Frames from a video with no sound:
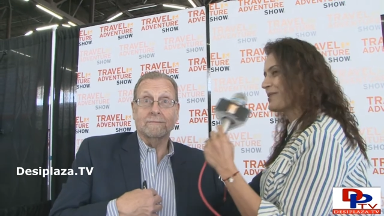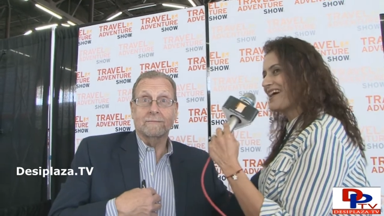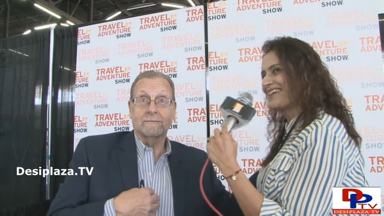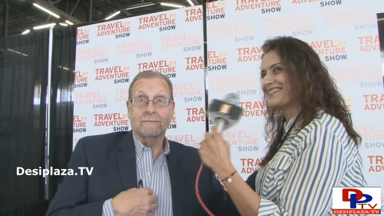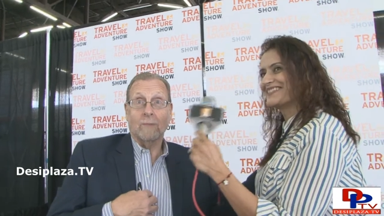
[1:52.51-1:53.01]

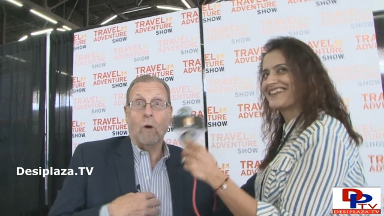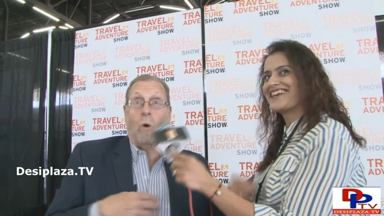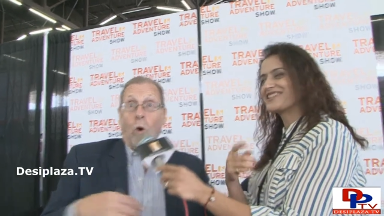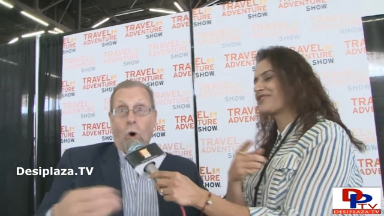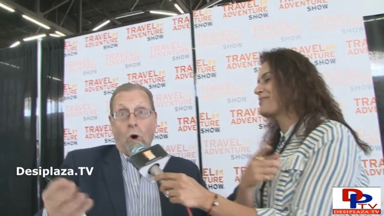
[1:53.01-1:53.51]
Speaker 1: wow.
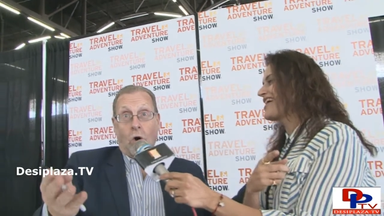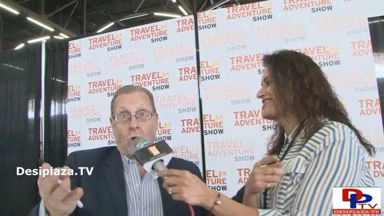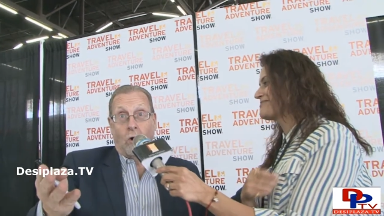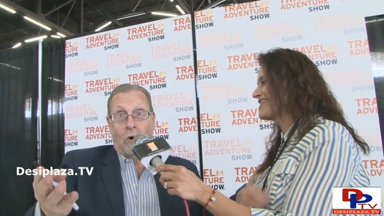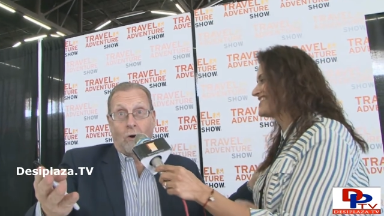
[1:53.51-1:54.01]

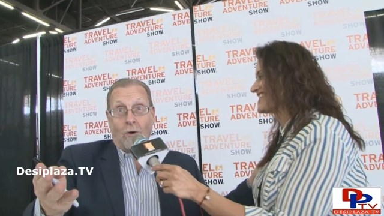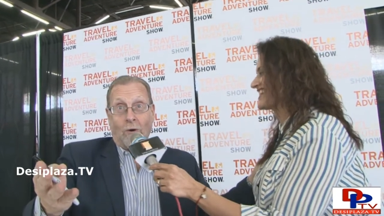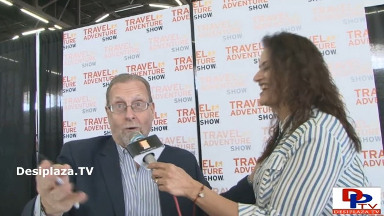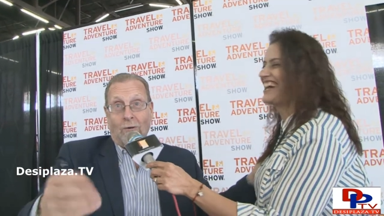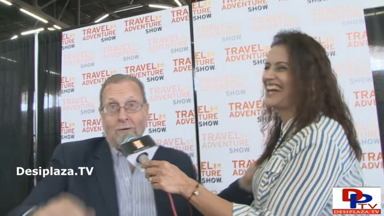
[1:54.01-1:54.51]

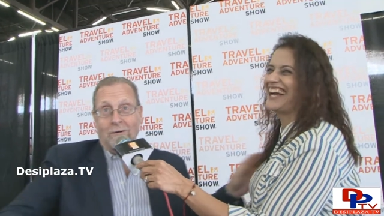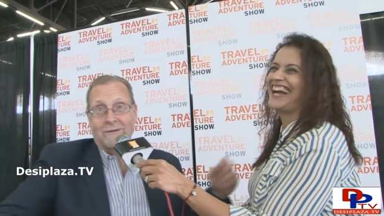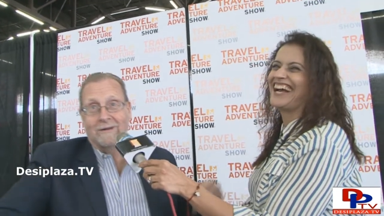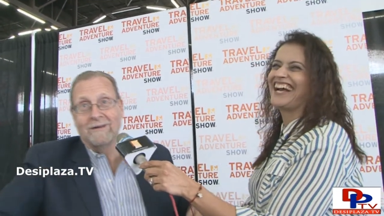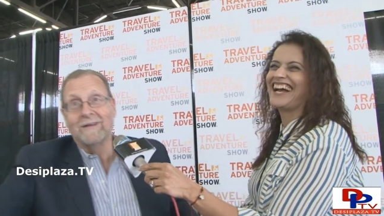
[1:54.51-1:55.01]
Oh.
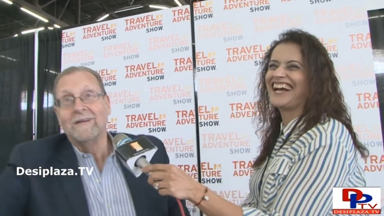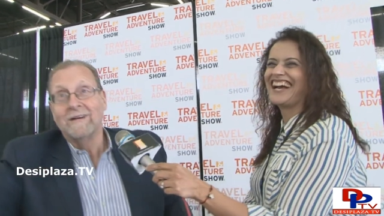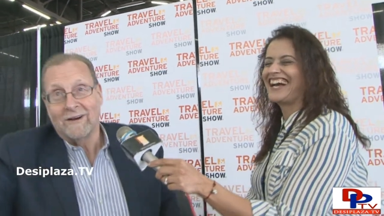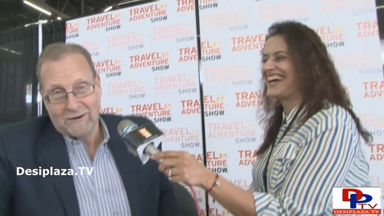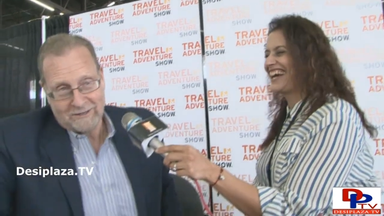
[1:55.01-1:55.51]

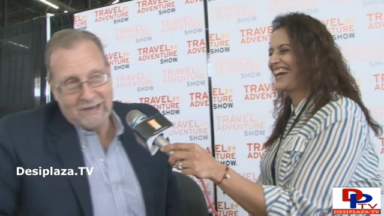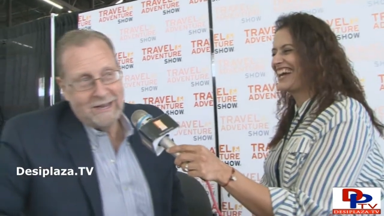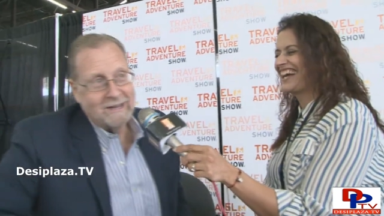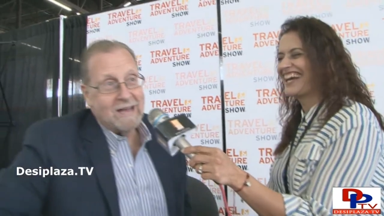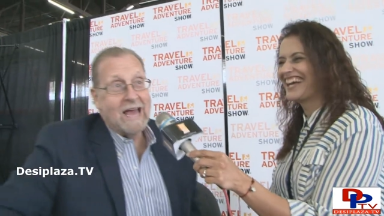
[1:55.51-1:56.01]

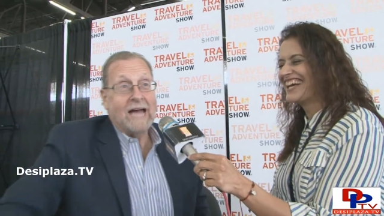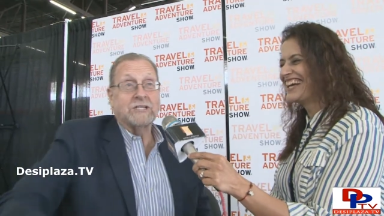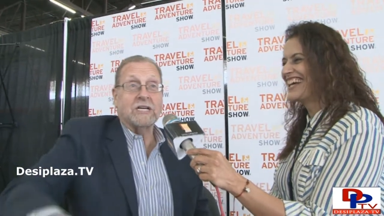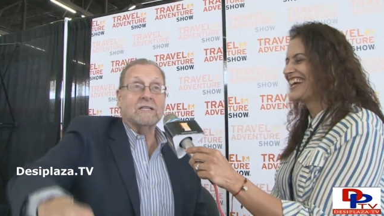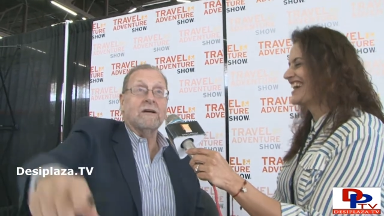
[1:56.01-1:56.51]
Okay.
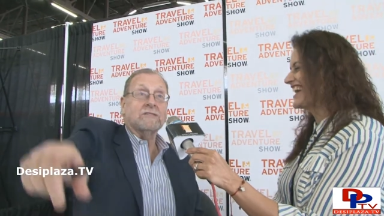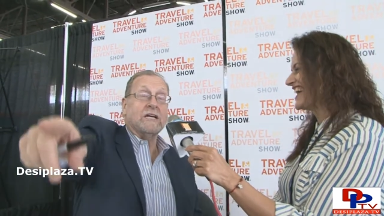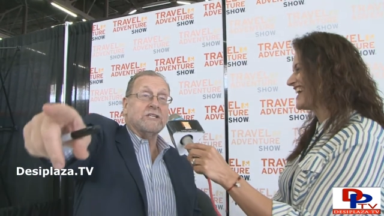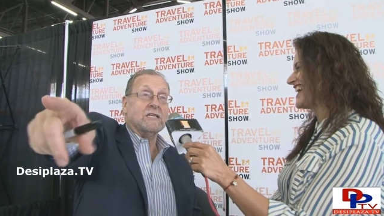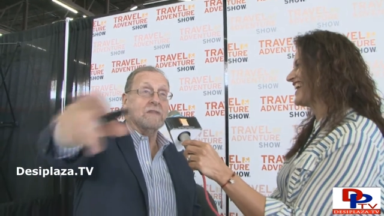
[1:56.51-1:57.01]
And she lives
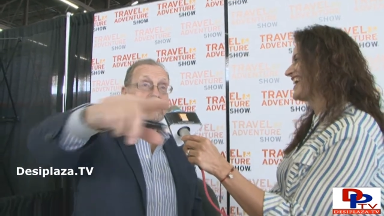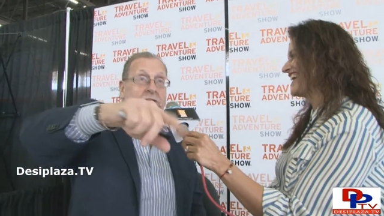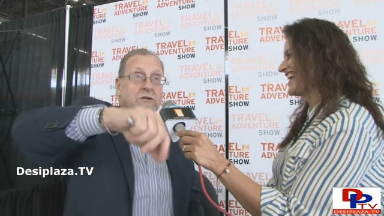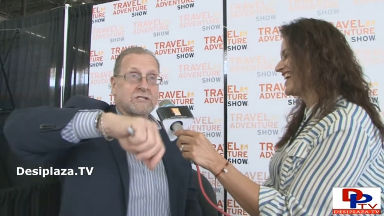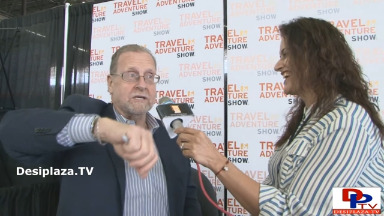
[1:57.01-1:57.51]
and she lives
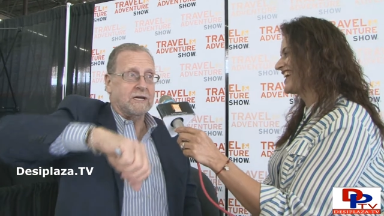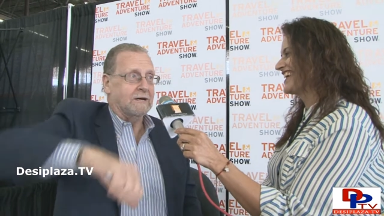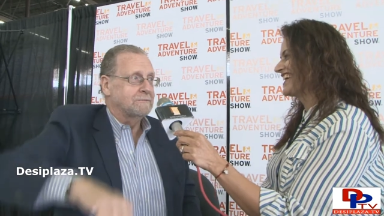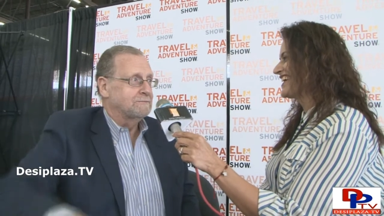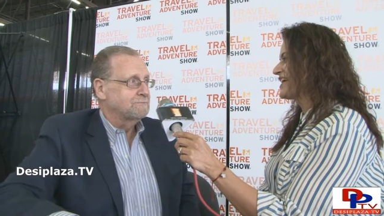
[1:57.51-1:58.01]
in Houston
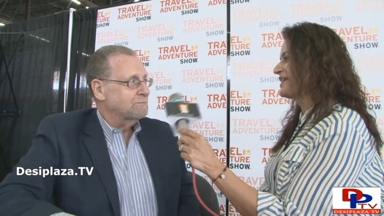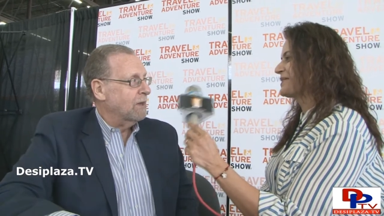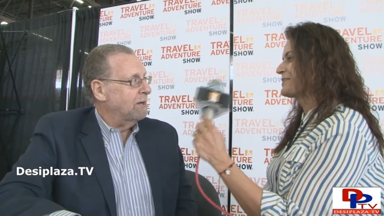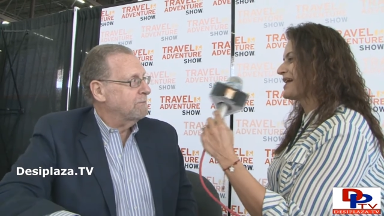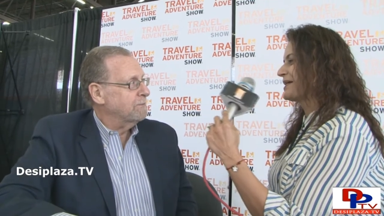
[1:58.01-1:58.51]
now.
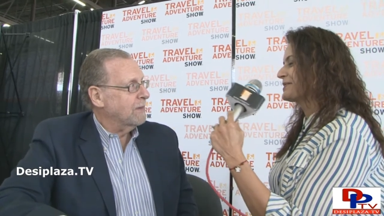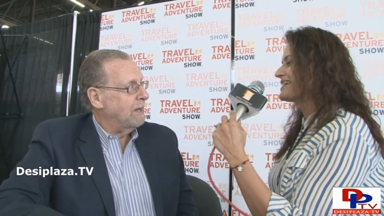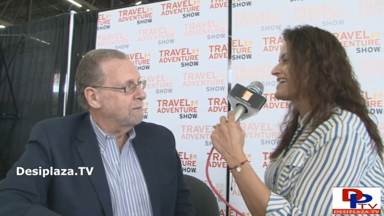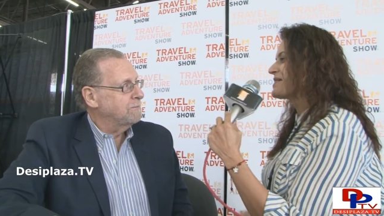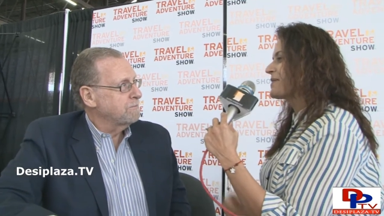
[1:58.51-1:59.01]
Speaker 2: Oh wow!
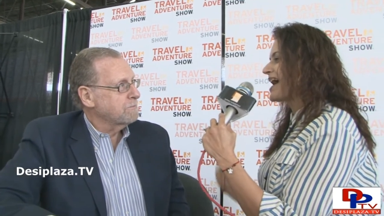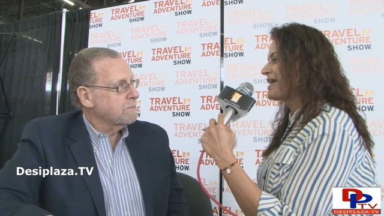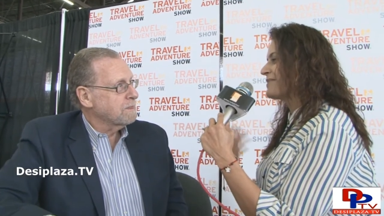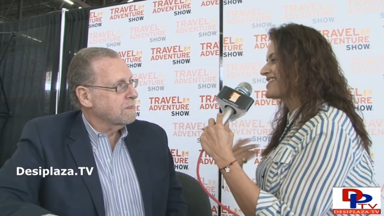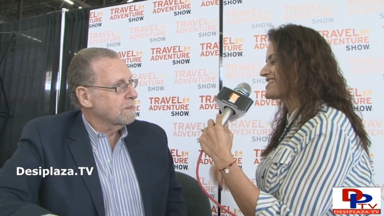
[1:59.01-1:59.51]
Well,
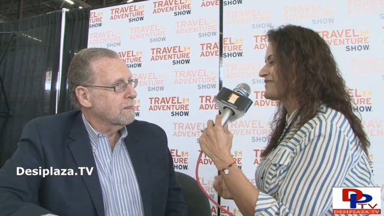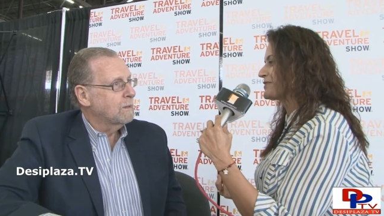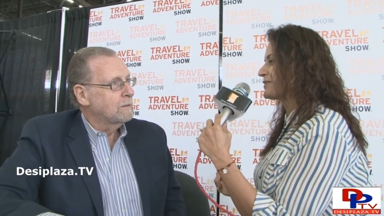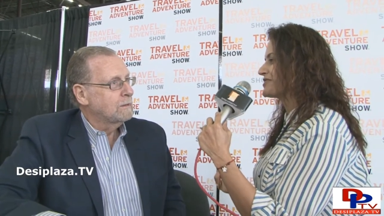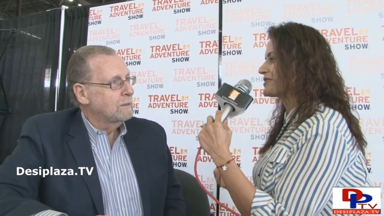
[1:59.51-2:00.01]
I myself
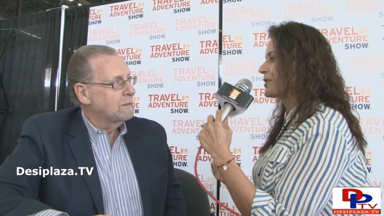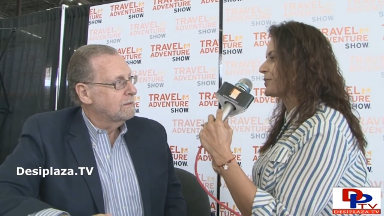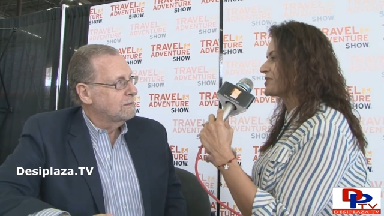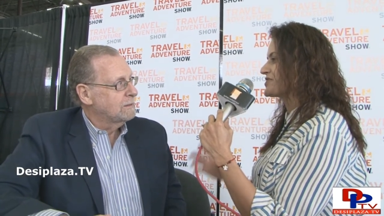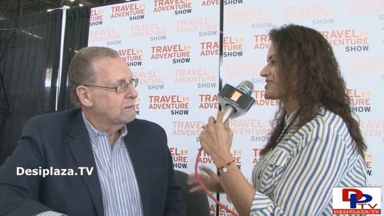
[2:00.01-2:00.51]
do a
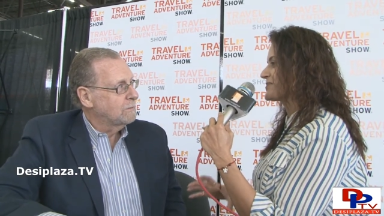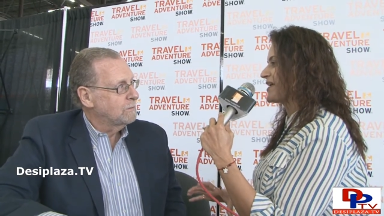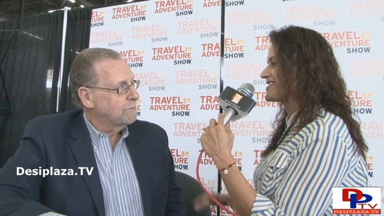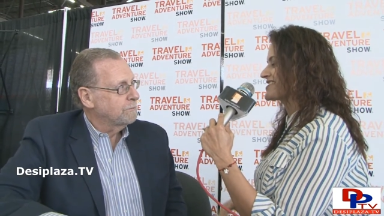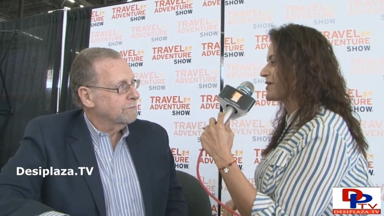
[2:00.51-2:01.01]
show which is
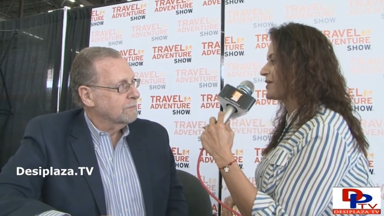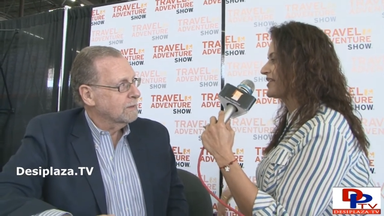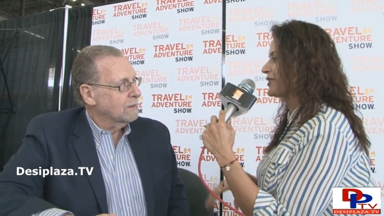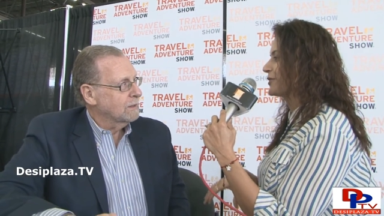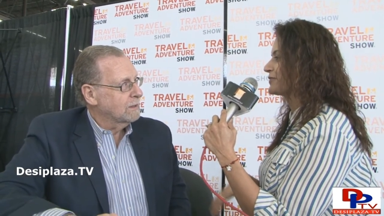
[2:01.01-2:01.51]
based
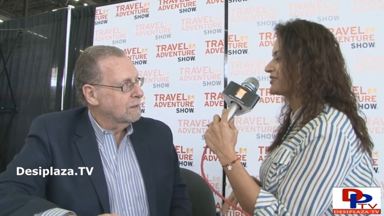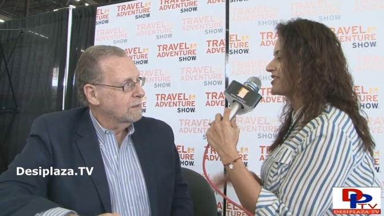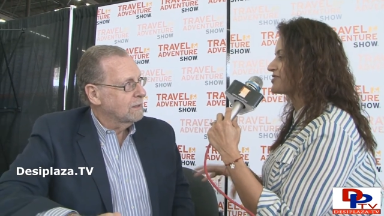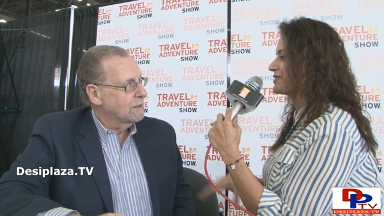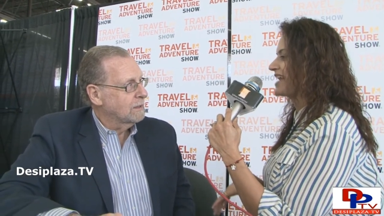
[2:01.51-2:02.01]
on you know
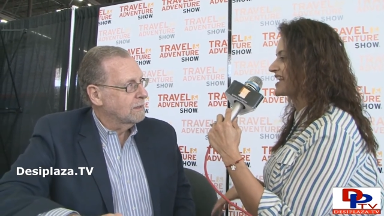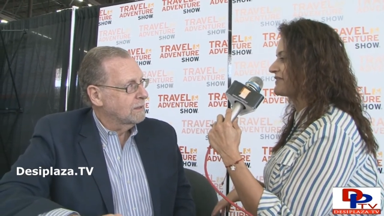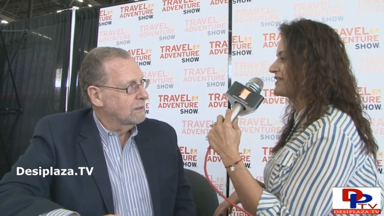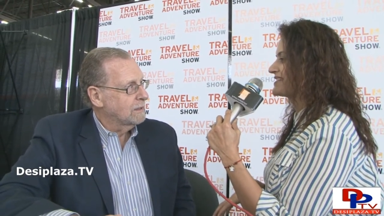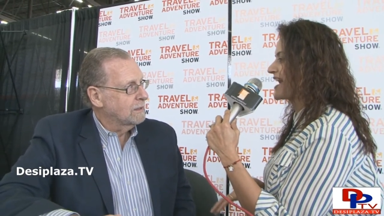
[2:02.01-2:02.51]
cultural activities